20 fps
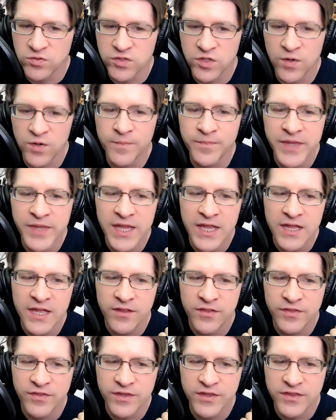So
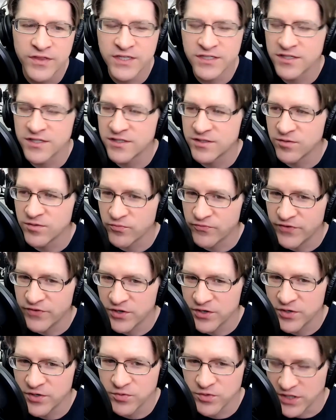this is
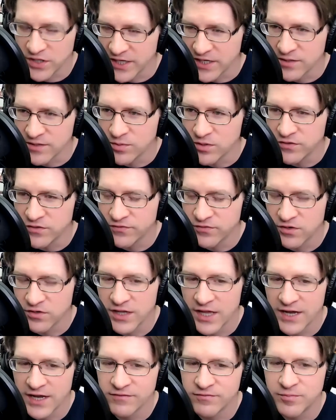very relatable for a
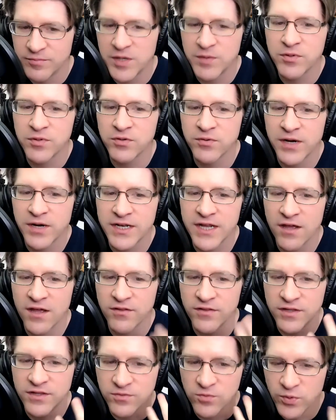lot of people right
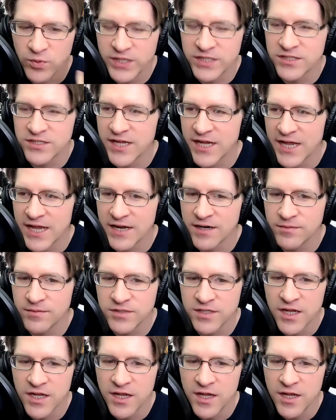now, Wednesday Addams.